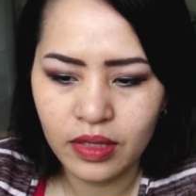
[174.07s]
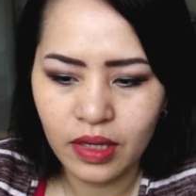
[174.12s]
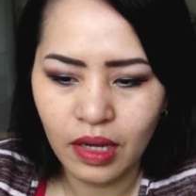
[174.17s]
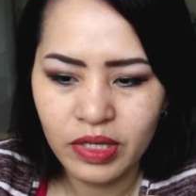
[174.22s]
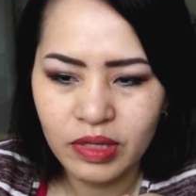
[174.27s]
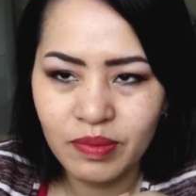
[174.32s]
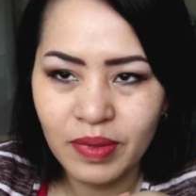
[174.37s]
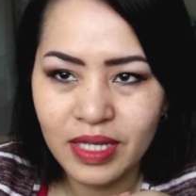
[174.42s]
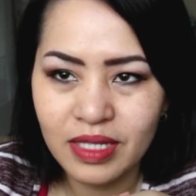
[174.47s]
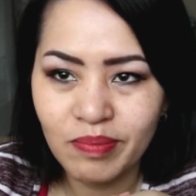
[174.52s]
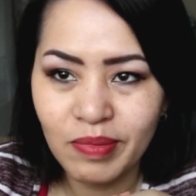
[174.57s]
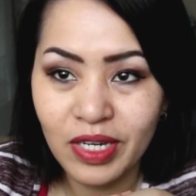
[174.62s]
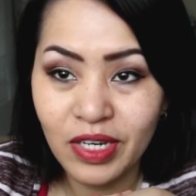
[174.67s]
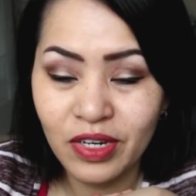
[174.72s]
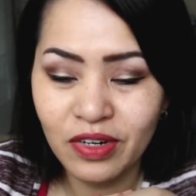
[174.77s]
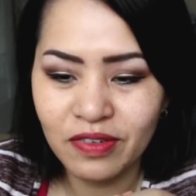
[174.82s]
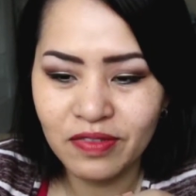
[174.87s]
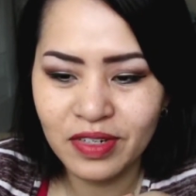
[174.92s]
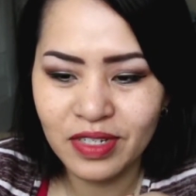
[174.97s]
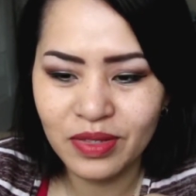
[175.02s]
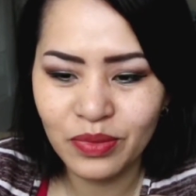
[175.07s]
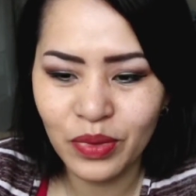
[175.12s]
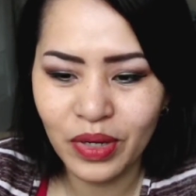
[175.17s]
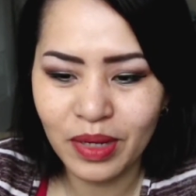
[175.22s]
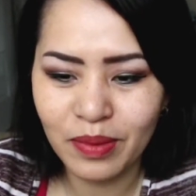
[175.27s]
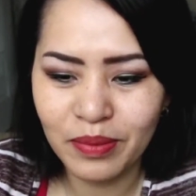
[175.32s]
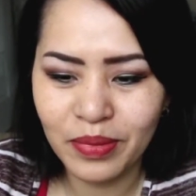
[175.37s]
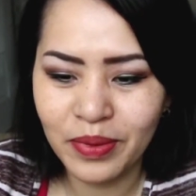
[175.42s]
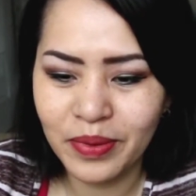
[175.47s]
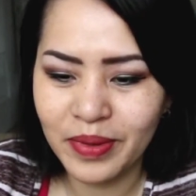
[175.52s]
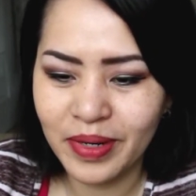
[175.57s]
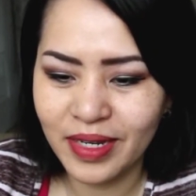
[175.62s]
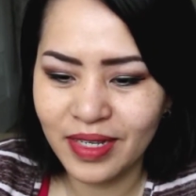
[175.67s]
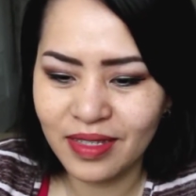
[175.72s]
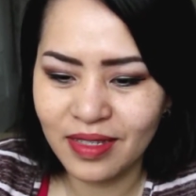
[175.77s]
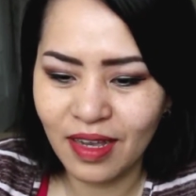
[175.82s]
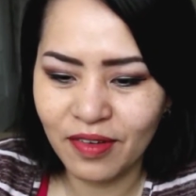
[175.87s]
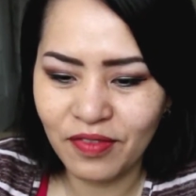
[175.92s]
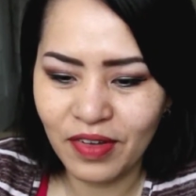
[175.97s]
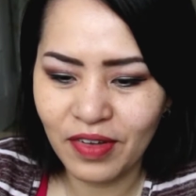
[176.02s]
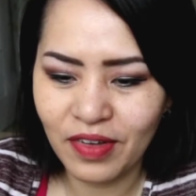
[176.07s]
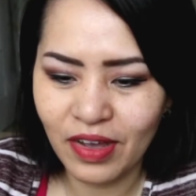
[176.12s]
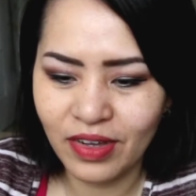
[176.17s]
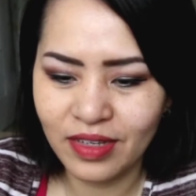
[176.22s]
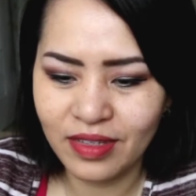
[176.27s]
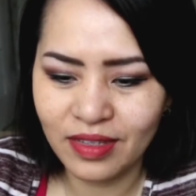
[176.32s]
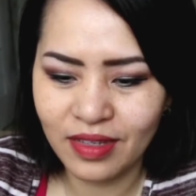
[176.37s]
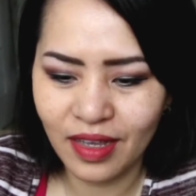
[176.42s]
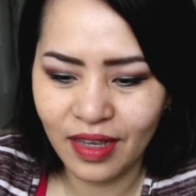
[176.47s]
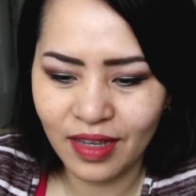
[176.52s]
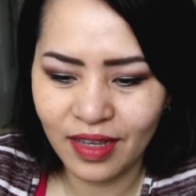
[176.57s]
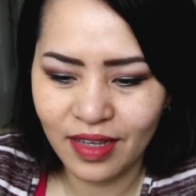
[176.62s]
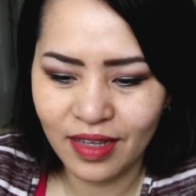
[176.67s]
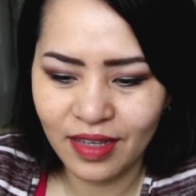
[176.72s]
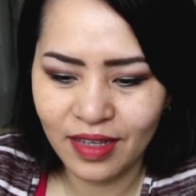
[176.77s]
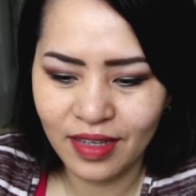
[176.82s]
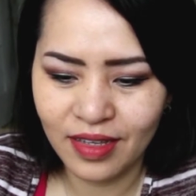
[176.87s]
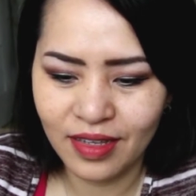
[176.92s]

Always makes me nervous when I'm pouring stuff out, because like